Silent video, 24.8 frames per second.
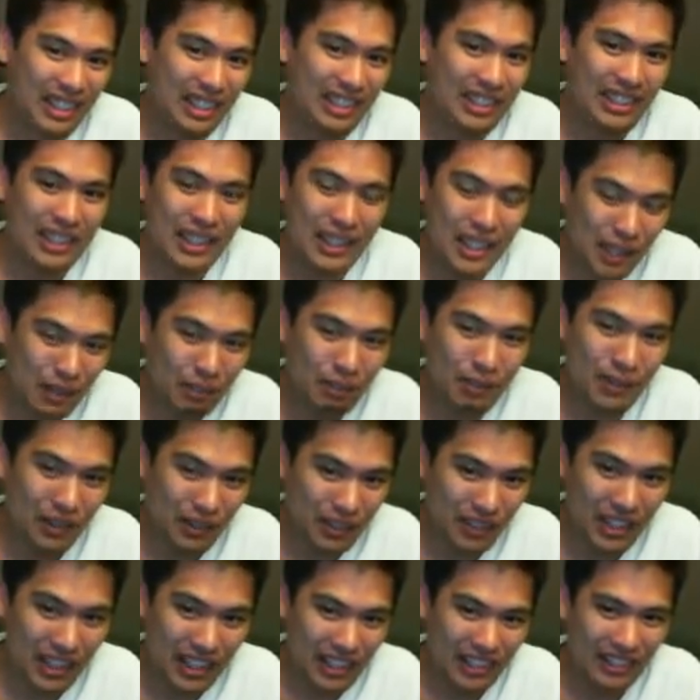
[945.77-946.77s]
and keep
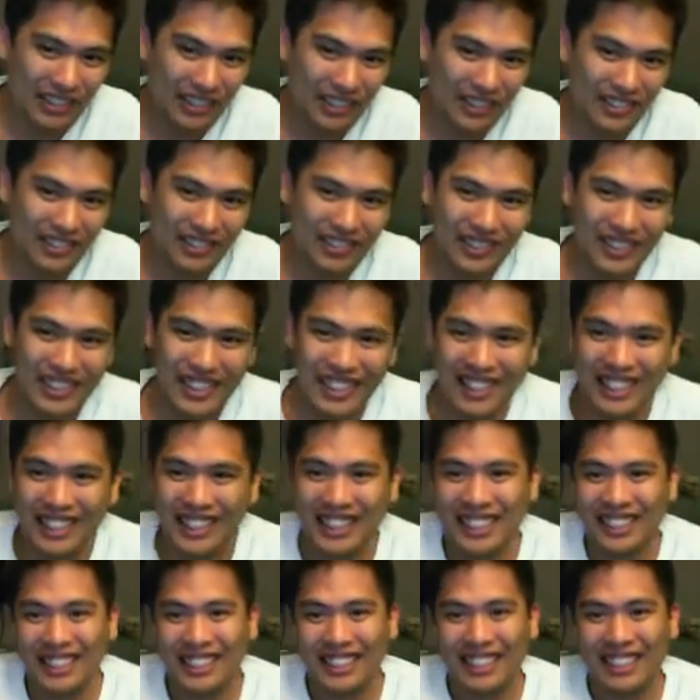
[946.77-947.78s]
you there.
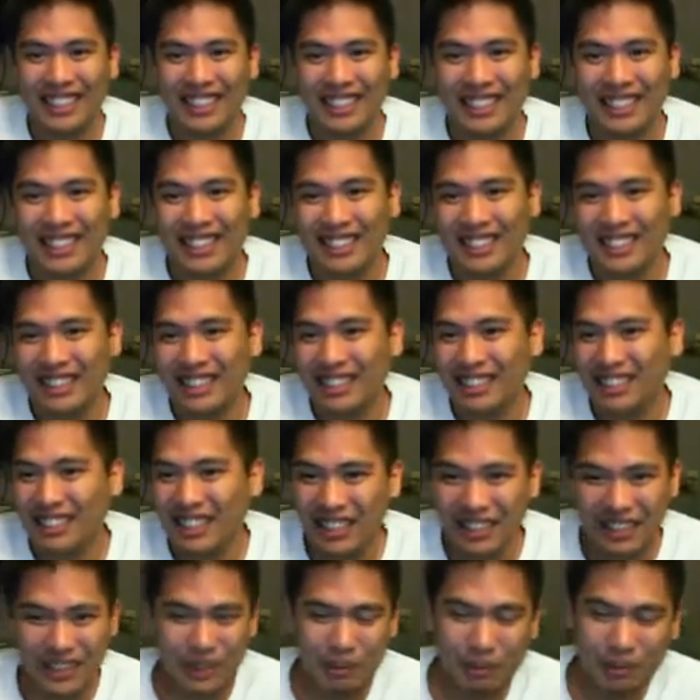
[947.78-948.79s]

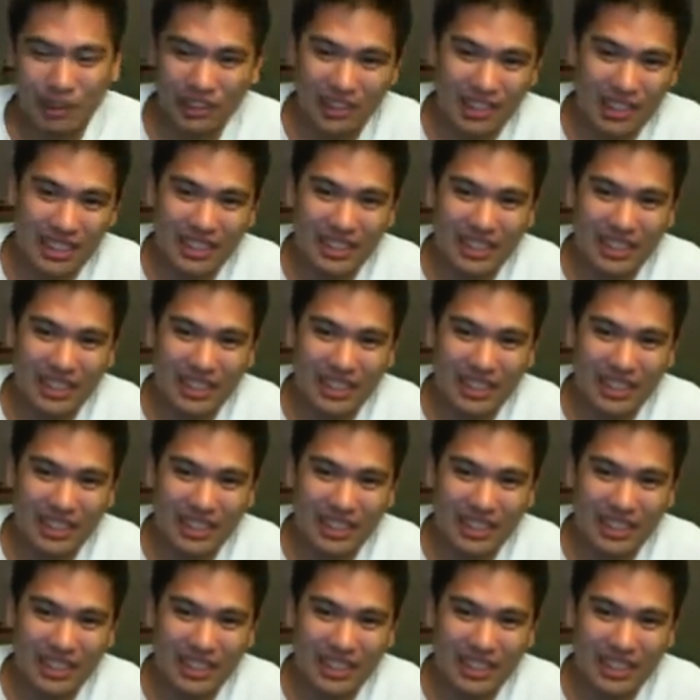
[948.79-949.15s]
Not smart.